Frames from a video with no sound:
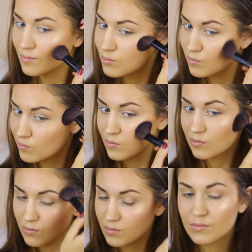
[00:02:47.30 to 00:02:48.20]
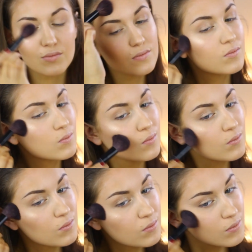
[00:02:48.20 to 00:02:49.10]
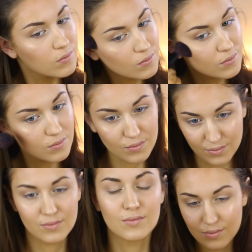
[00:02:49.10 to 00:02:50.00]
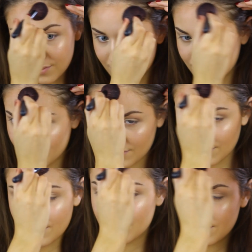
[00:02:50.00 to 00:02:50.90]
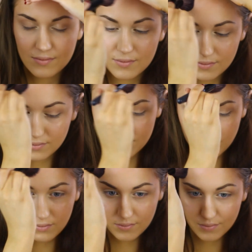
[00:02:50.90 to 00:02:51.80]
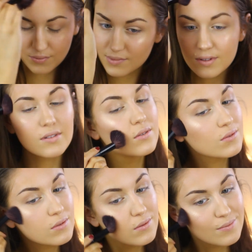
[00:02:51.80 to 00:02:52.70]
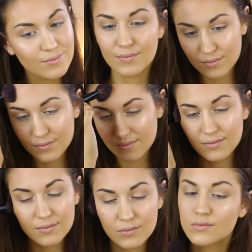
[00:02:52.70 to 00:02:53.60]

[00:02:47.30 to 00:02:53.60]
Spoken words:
(no one is talking)